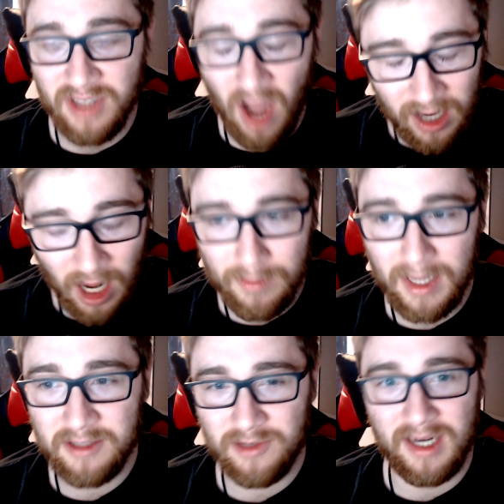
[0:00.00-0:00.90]
not on
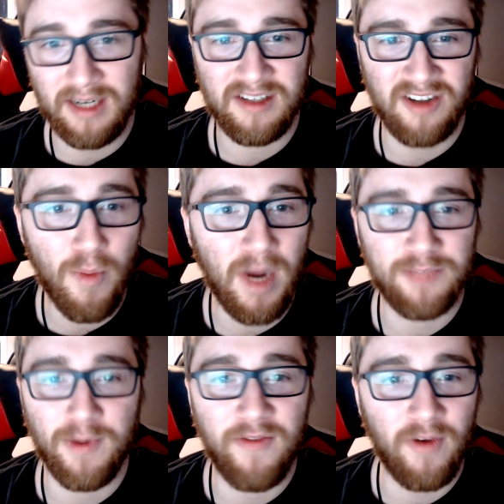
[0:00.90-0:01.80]
my screen so
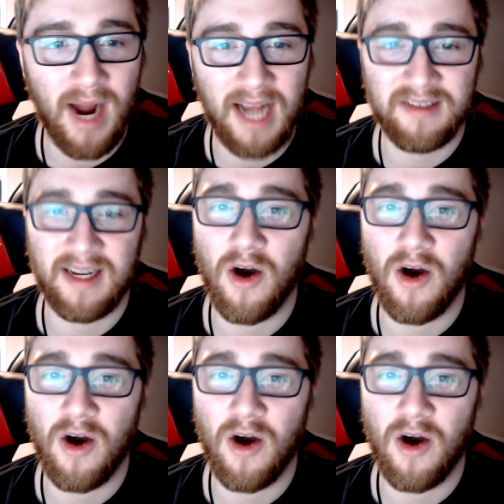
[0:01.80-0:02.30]
much before I say,